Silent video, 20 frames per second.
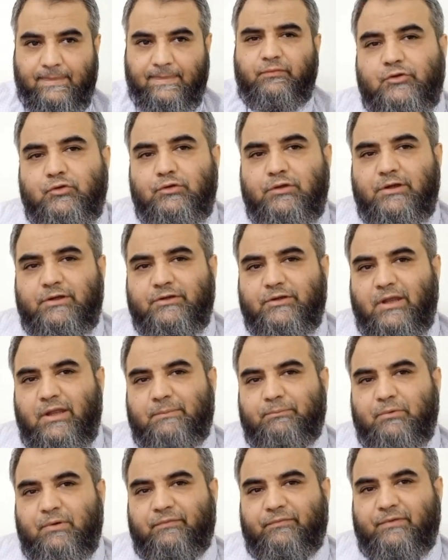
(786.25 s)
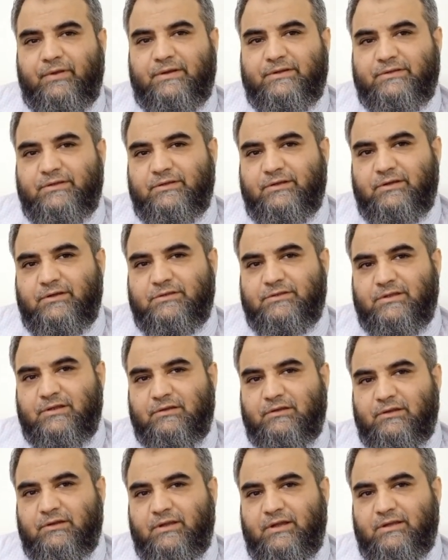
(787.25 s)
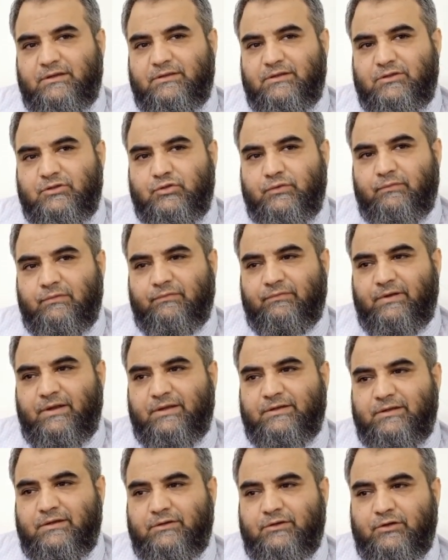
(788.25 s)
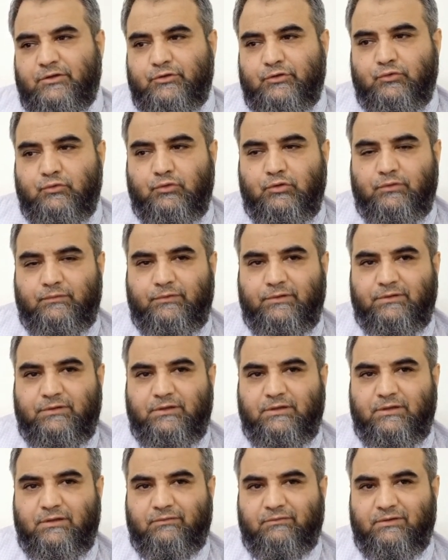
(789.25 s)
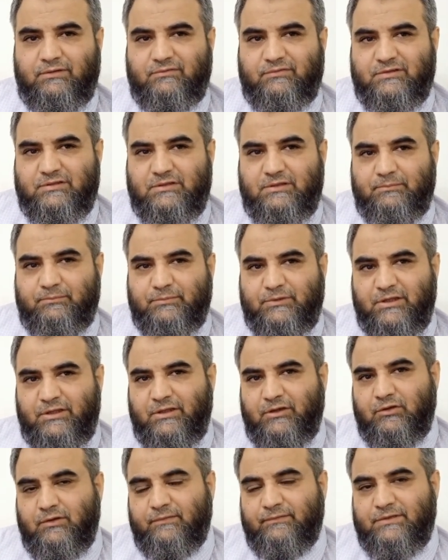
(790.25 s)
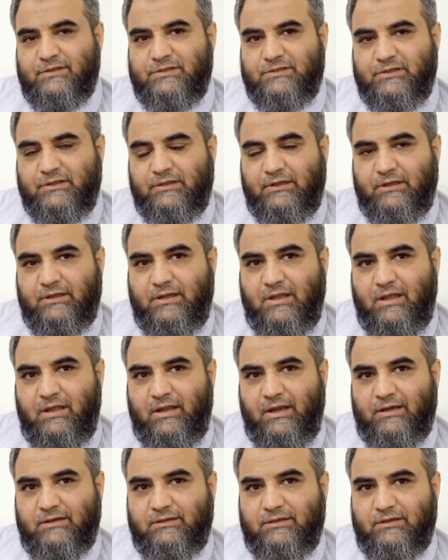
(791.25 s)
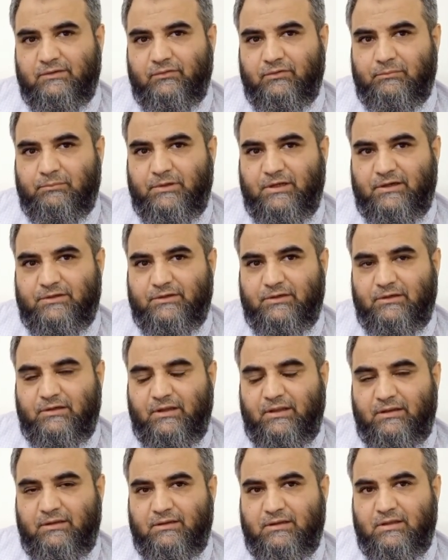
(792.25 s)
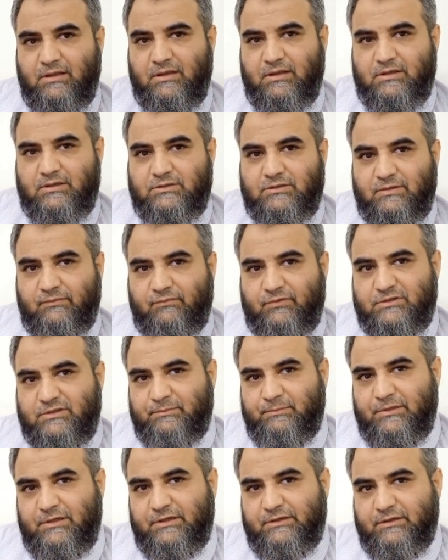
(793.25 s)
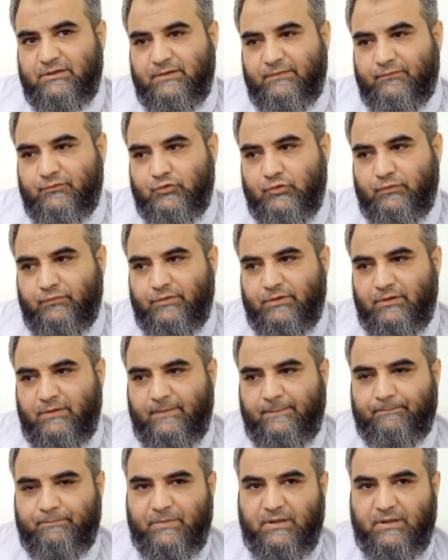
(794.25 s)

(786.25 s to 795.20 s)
Nodular type of anterior scleritis, you will find a nodule over there with thinning of the sclera, and there will be underlying some visibility of uvea.